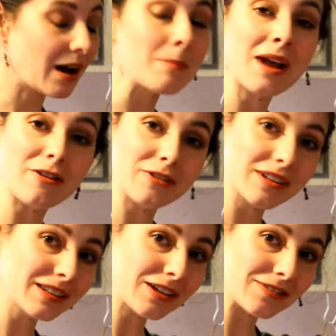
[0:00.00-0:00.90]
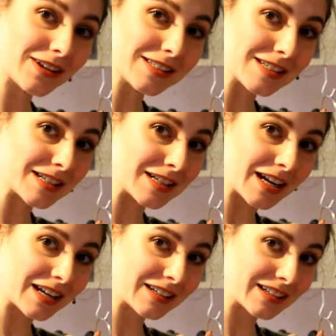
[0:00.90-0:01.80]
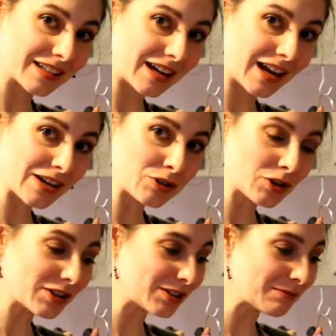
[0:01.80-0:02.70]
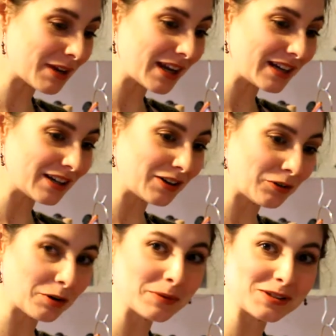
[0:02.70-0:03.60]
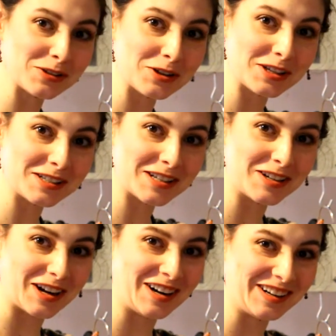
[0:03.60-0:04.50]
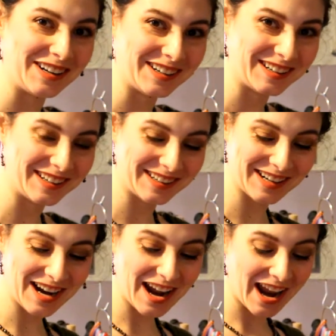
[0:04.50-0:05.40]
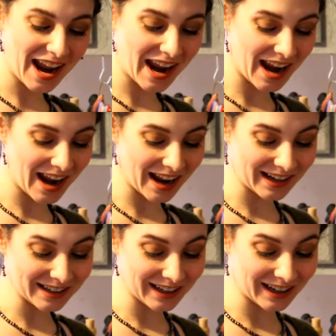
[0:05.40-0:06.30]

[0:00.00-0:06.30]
I'm not feeling that fancy today. I just made an enormous turkey dinner. And